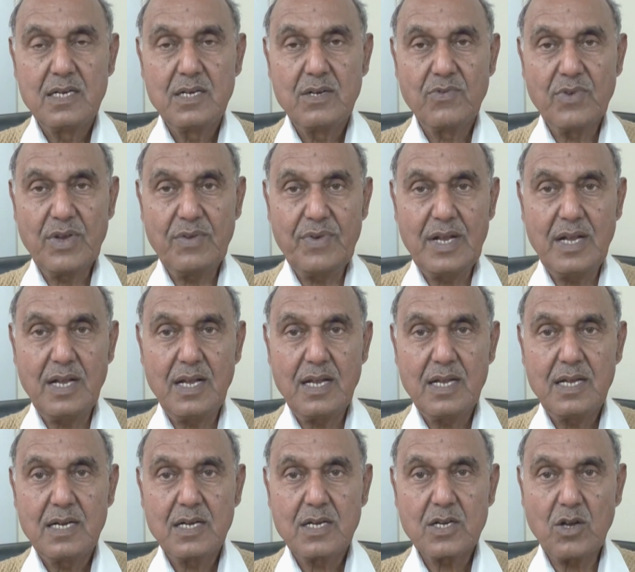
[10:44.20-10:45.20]
We will
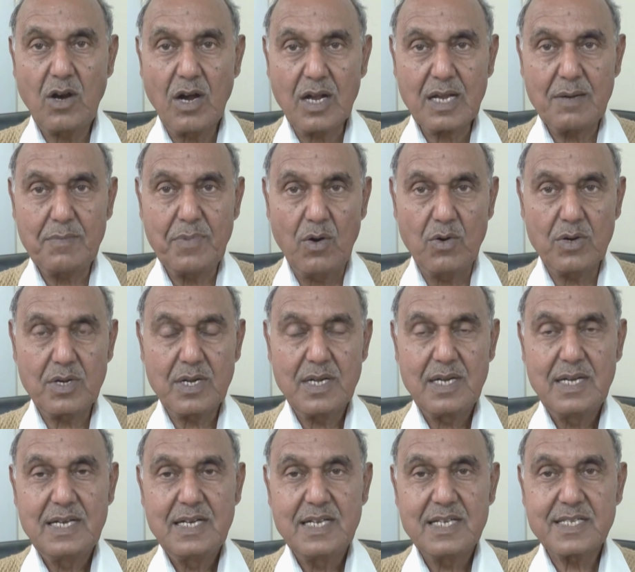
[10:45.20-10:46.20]
talk
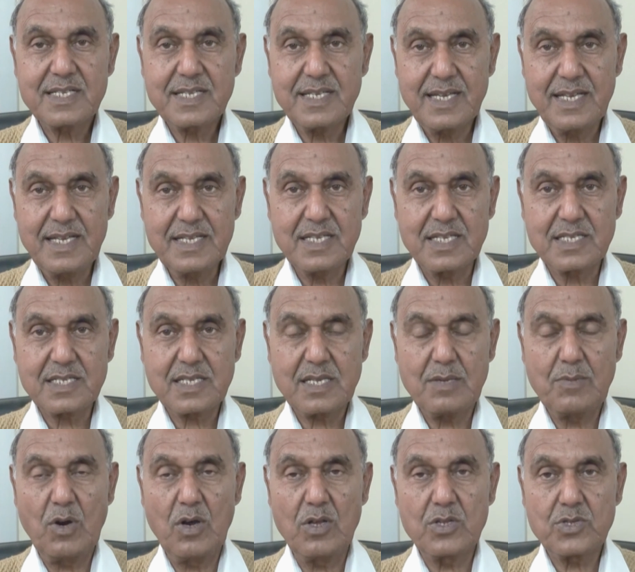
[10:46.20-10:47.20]
about steering
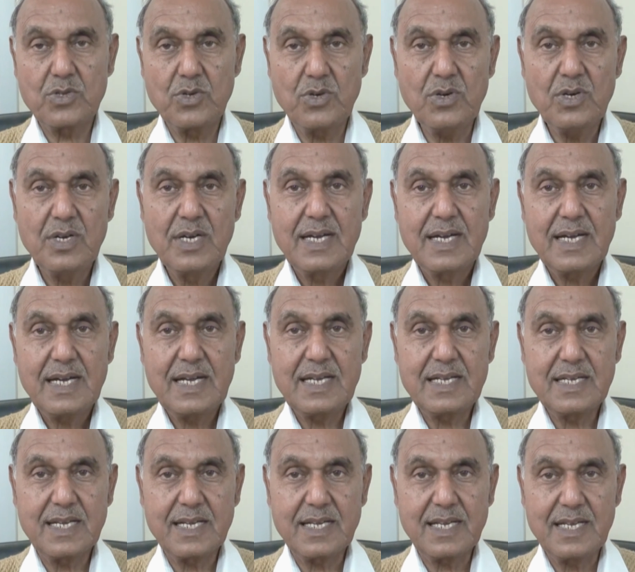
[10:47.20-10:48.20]
system also
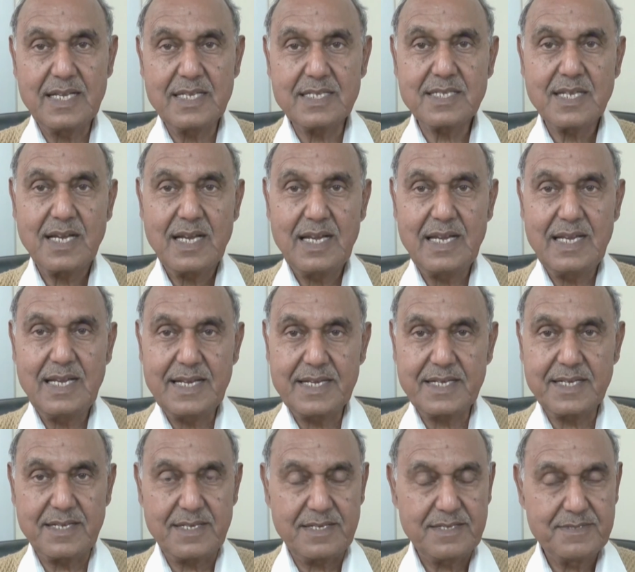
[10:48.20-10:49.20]
in details
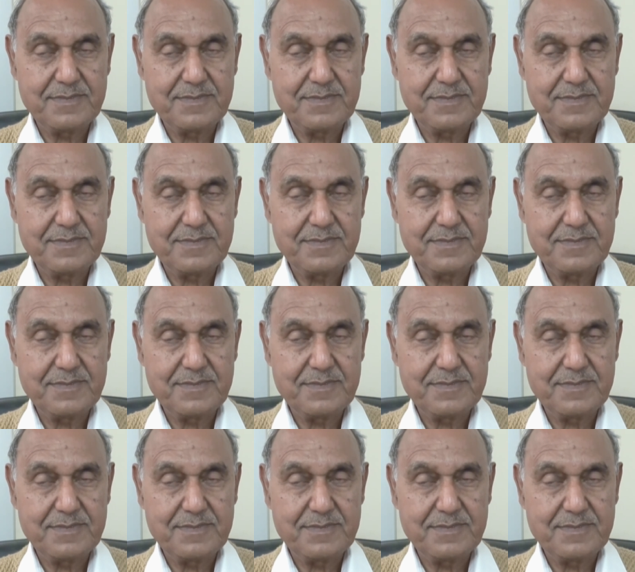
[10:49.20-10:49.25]
later.